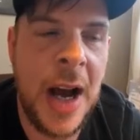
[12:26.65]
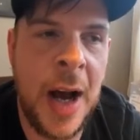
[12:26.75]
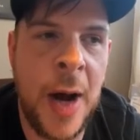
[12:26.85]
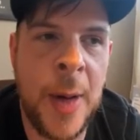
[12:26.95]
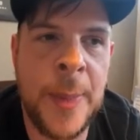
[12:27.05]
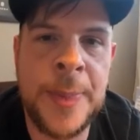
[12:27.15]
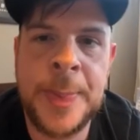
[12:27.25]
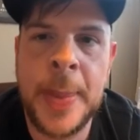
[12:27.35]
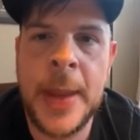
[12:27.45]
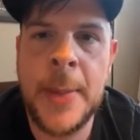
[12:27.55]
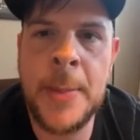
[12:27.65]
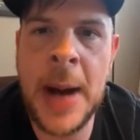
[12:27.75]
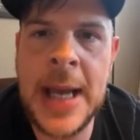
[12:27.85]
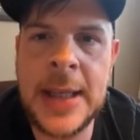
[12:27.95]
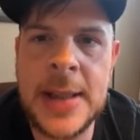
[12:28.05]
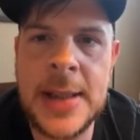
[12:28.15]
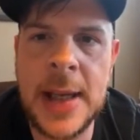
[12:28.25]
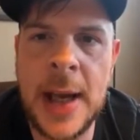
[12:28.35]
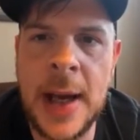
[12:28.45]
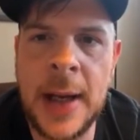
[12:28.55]
Um, Mike
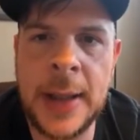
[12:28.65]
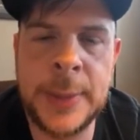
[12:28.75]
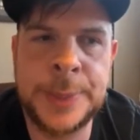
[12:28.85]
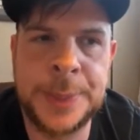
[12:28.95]
is um,